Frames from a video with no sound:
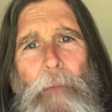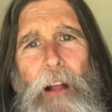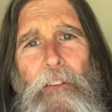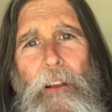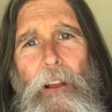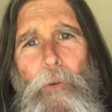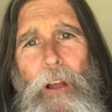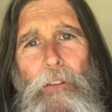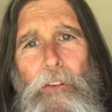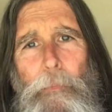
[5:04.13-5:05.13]
about chicken
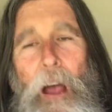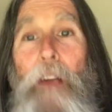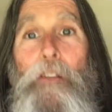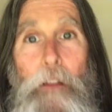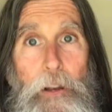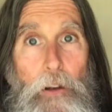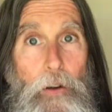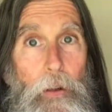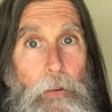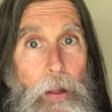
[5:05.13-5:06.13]
wings, especially
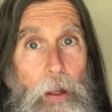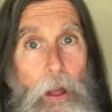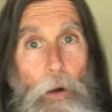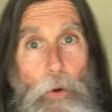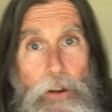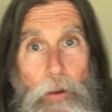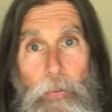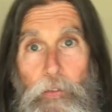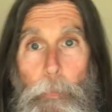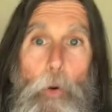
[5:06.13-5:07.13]
during when you're
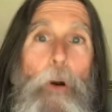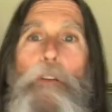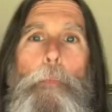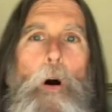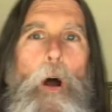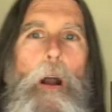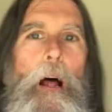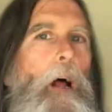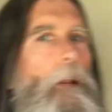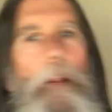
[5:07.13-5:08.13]
at the sports bar.
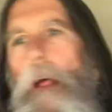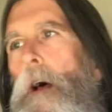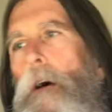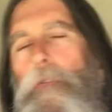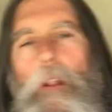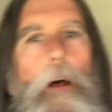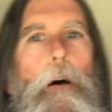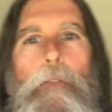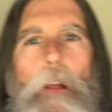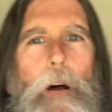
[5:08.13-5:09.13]
Love,
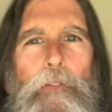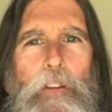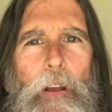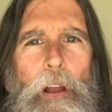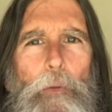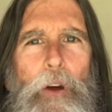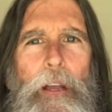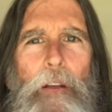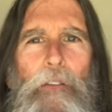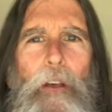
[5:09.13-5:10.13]
love, love chicken
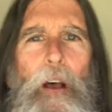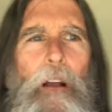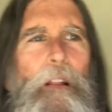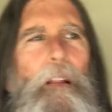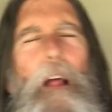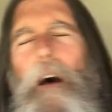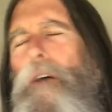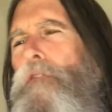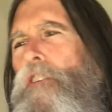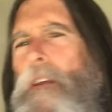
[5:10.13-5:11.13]
wings
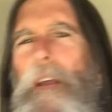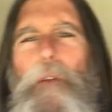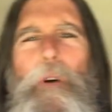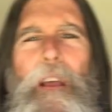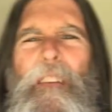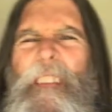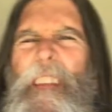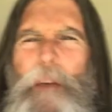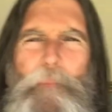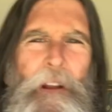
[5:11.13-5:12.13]
love chicken wings,
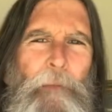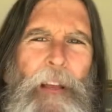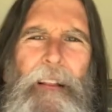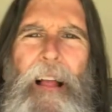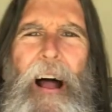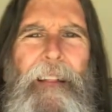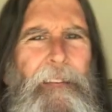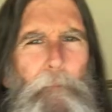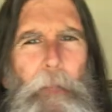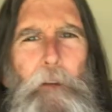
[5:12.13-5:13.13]
dipping them in
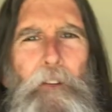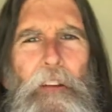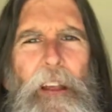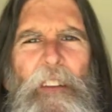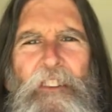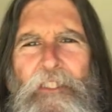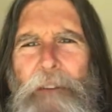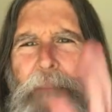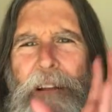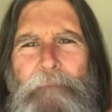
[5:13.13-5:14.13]
lots of blue cheese,
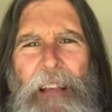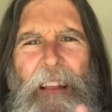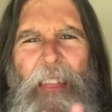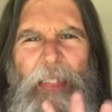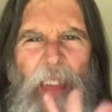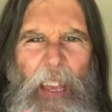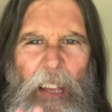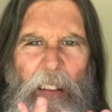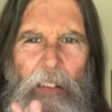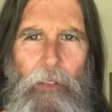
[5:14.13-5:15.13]
dripping big thick
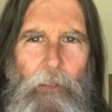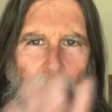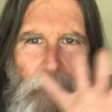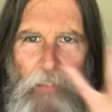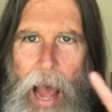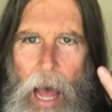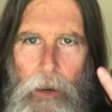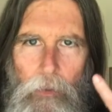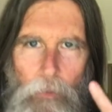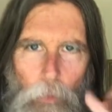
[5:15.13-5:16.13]
that
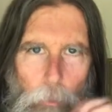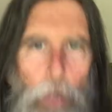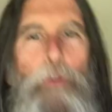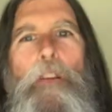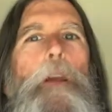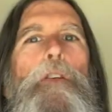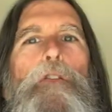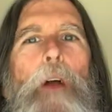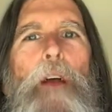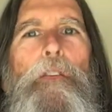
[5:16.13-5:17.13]
blue cheese
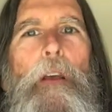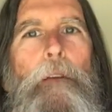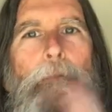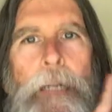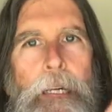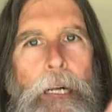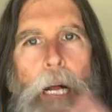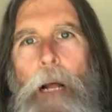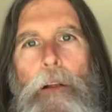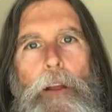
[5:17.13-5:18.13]
dressing.
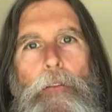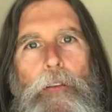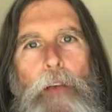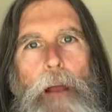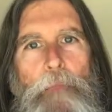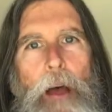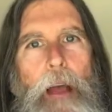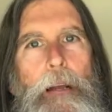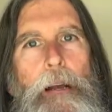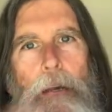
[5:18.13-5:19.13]
Did the same
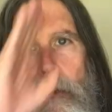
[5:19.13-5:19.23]
thing.